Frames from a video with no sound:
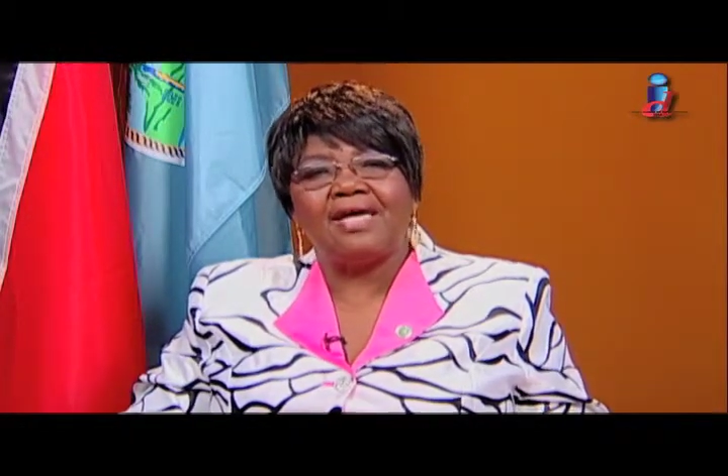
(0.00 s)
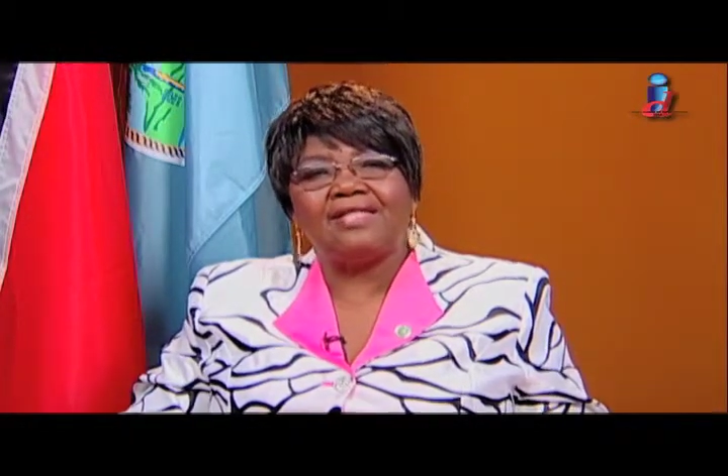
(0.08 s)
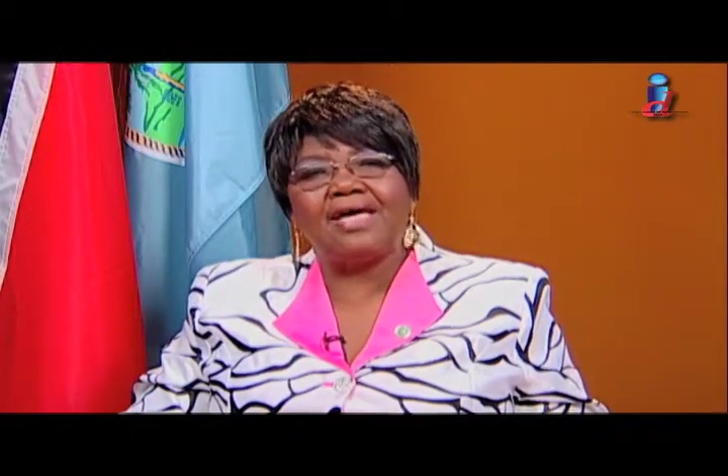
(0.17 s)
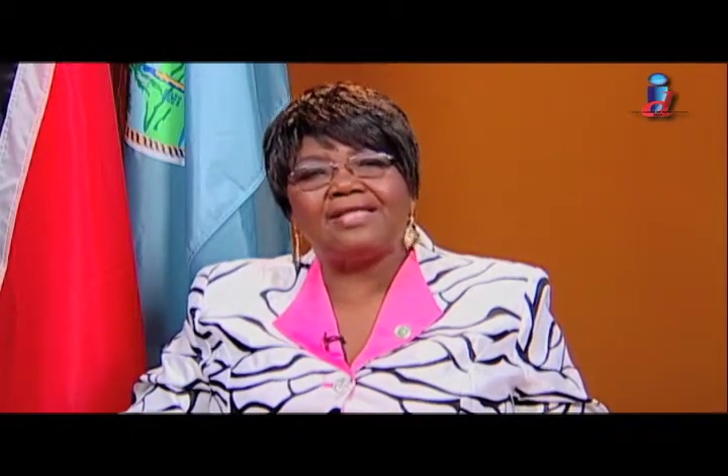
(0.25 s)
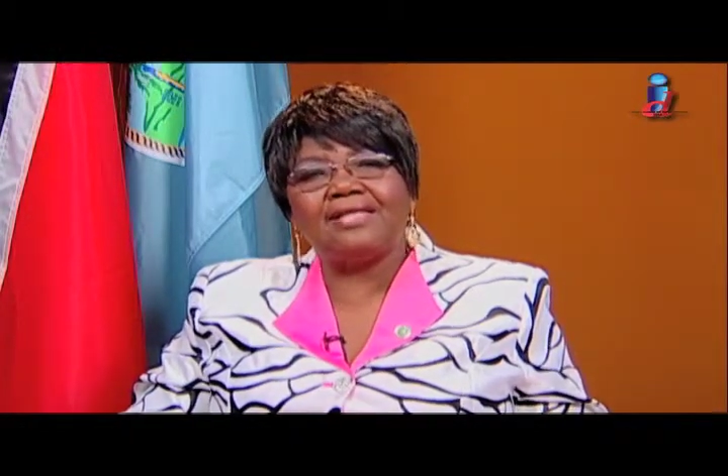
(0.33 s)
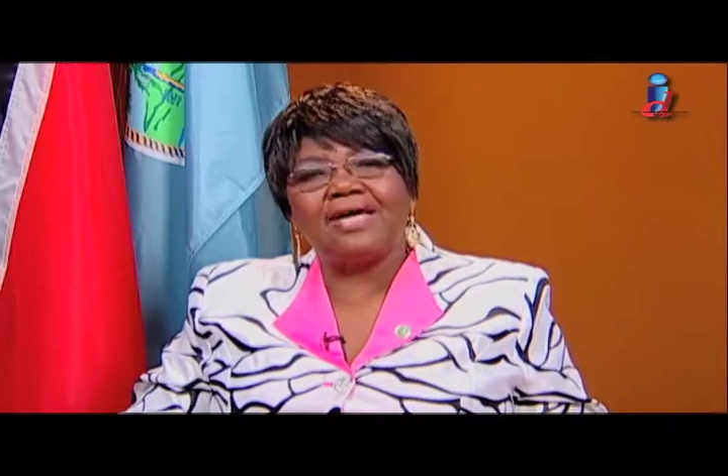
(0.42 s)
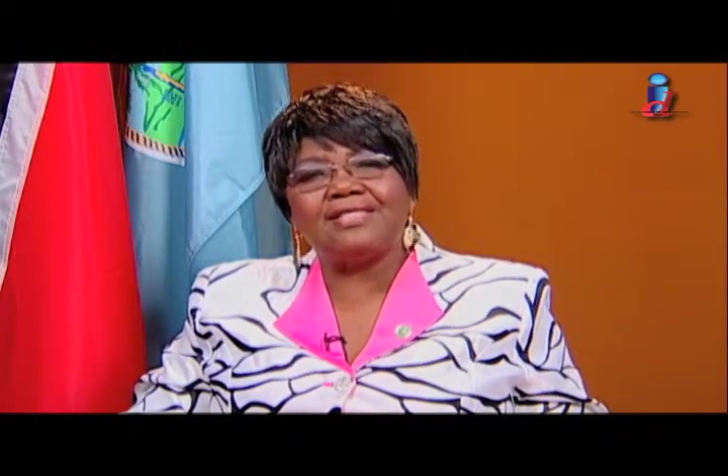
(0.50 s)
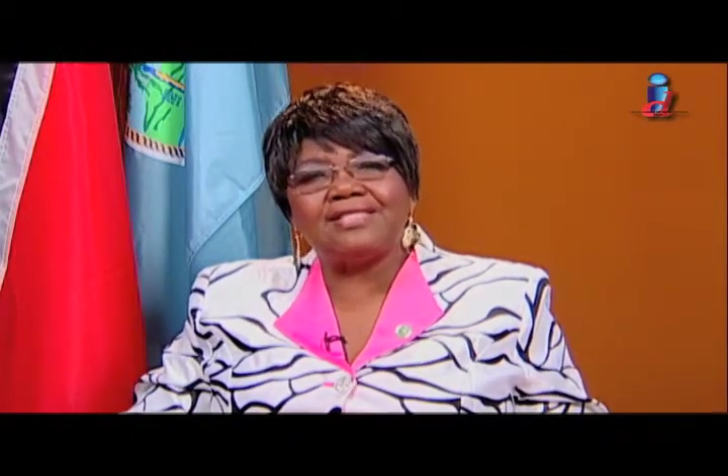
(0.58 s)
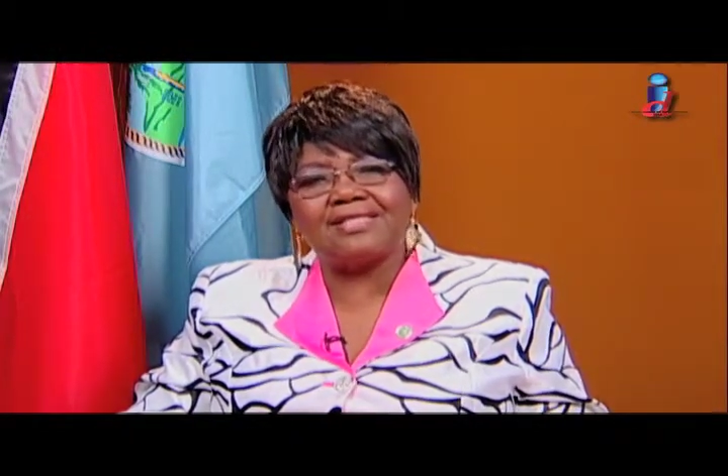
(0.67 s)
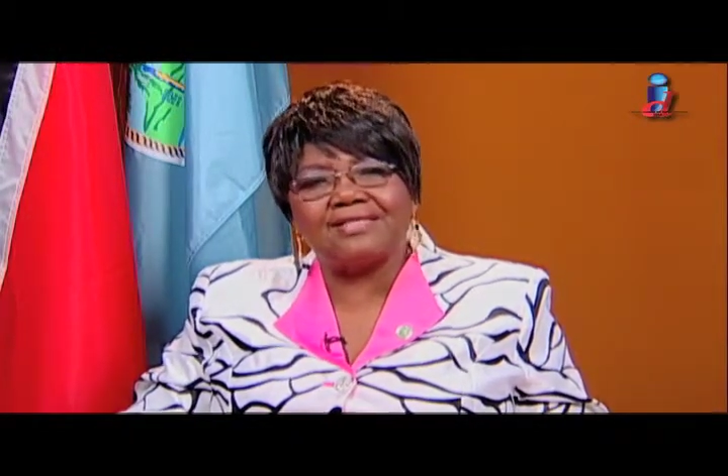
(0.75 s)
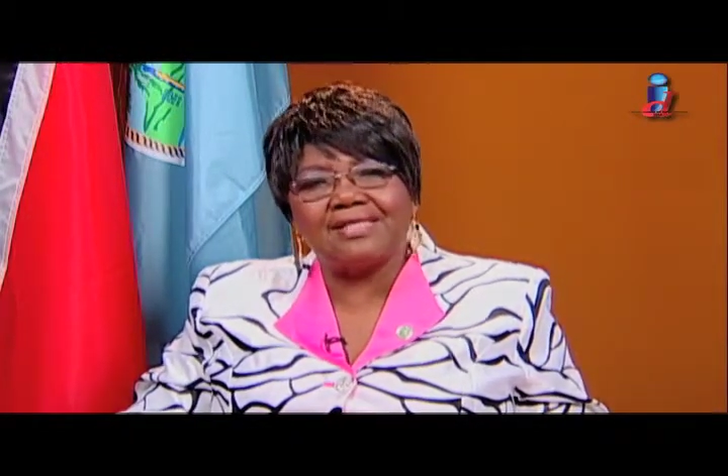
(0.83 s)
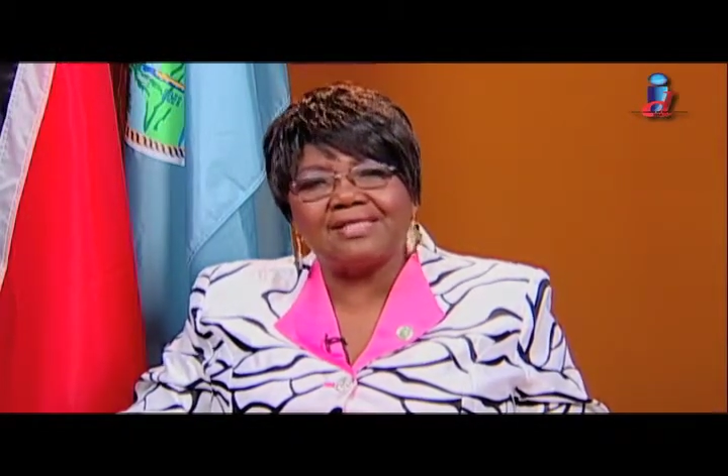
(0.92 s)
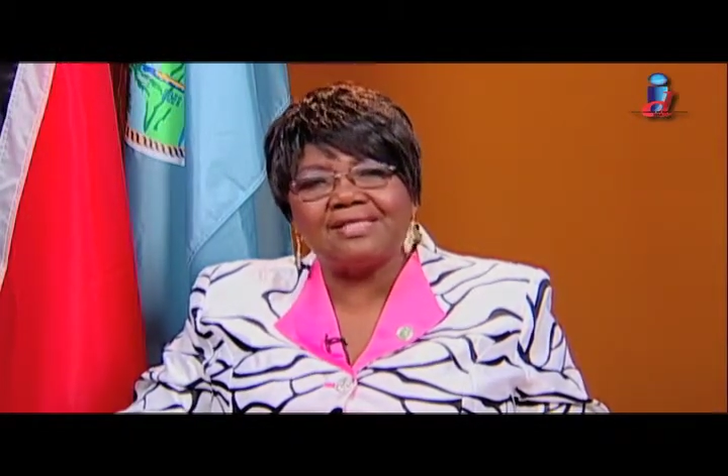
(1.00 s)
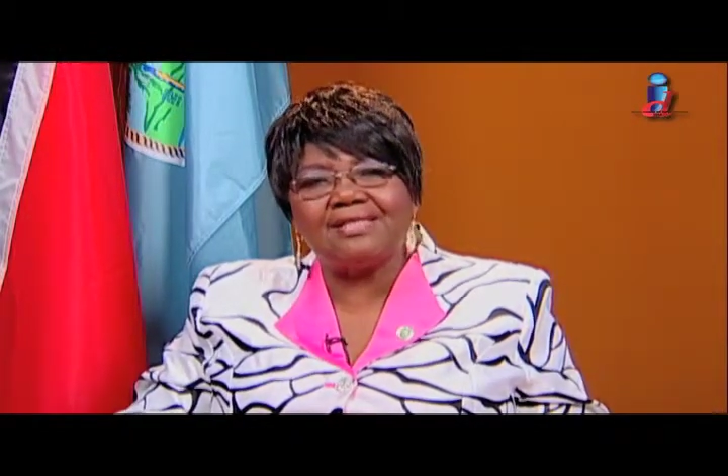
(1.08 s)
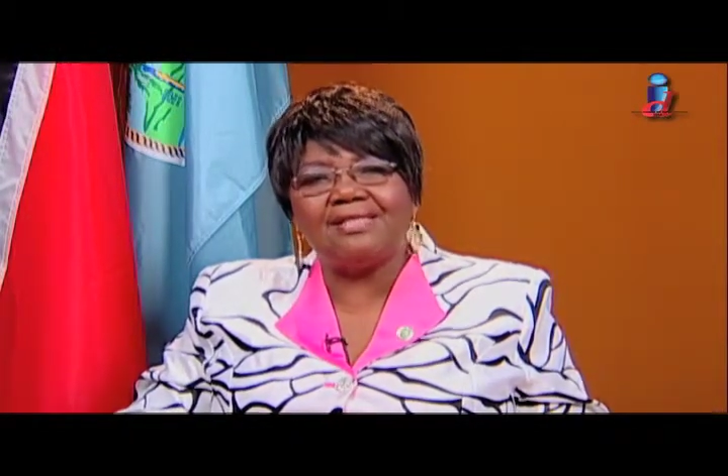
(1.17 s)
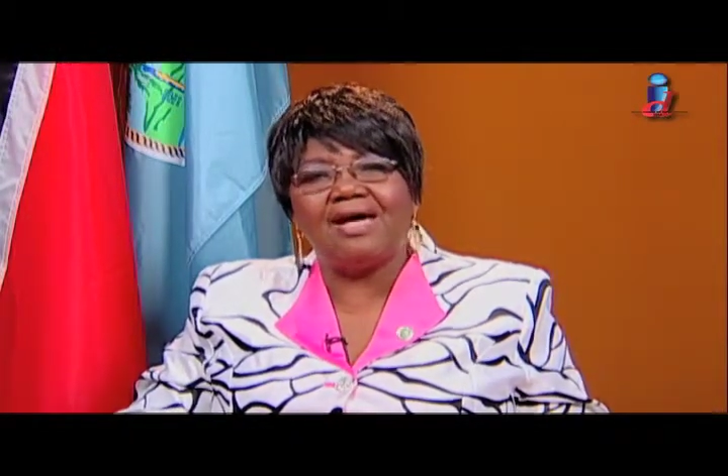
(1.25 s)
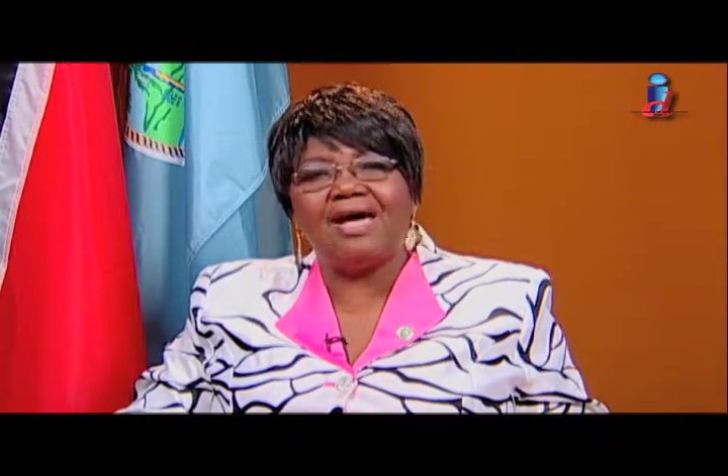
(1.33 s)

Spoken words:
that there is still